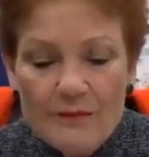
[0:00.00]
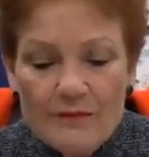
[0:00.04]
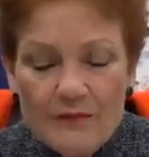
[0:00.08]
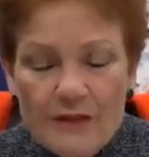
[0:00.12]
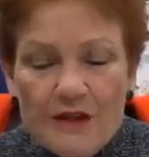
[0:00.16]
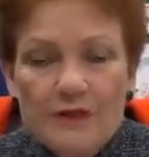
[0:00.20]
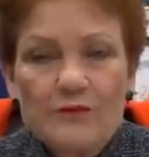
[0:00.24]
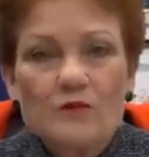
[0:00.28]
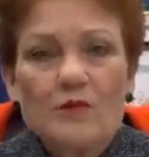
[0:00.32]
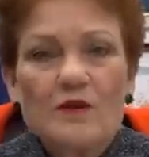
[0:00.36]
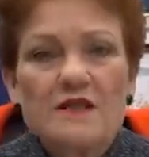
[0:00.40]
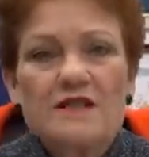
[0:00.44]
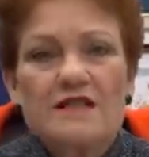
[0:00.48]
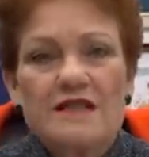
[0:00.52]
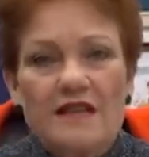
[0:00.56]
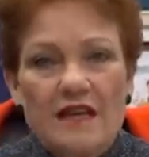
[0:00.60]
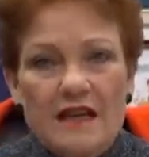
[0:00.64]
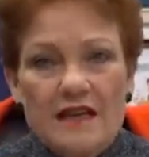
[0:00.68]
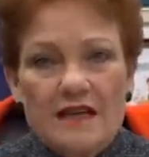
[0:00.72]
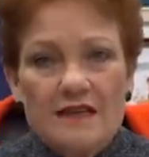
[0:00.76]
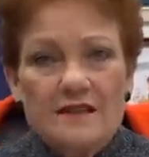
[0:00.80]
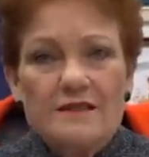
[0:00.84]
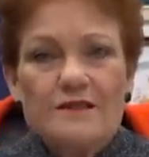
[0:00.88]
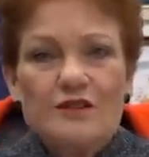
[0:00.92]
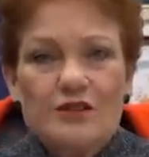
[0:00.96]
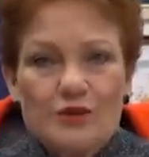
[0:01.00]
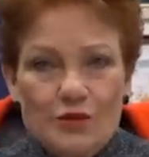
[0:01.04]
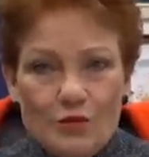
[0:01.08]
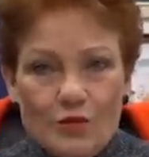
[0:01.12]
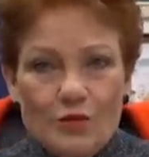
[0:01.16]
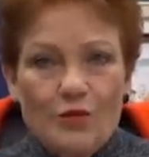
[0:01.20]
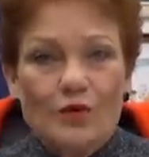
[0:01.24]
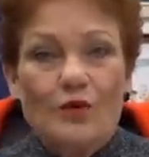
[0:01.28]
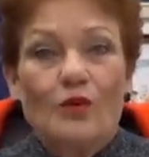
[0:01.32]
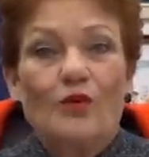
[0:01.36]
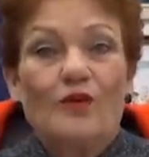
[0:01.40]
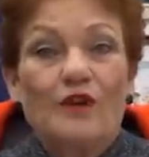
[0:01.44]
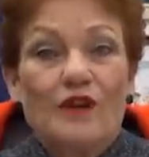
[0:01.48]
But once again, to
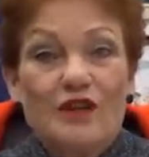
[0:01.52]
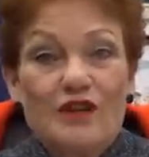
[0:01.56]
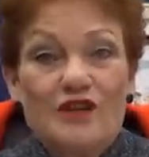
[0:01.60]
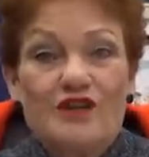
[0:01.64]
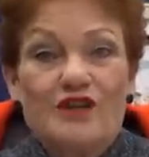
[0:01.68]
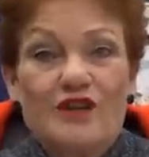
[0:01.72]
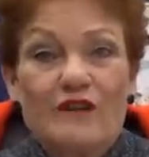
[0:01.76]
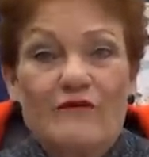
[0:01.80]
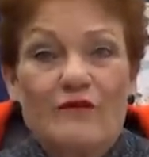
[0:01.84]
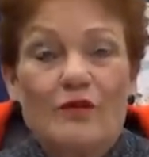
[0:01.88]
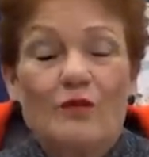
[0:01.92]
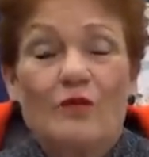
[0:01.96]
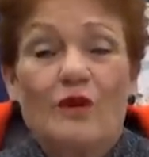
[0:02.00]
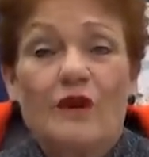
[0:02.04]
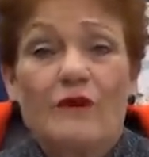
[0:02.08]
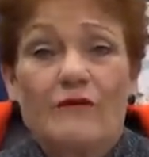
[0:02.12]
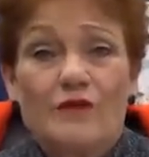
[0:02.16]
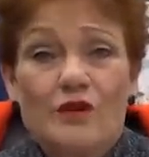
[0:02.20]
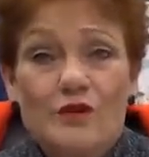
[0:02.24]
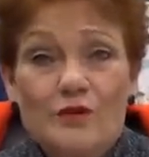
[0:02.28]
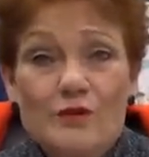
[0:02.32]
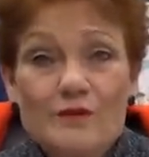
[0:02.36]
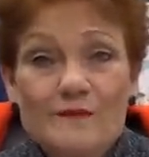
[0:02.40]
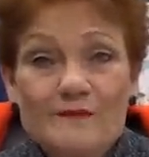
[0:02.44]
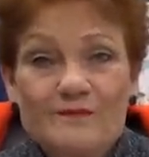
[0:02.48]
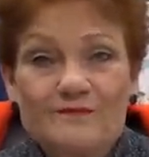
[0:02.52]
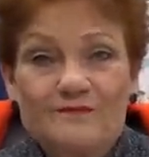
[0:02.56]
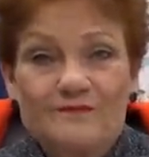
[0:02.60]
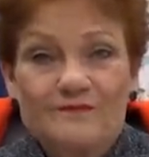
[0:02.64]
each and every one of you,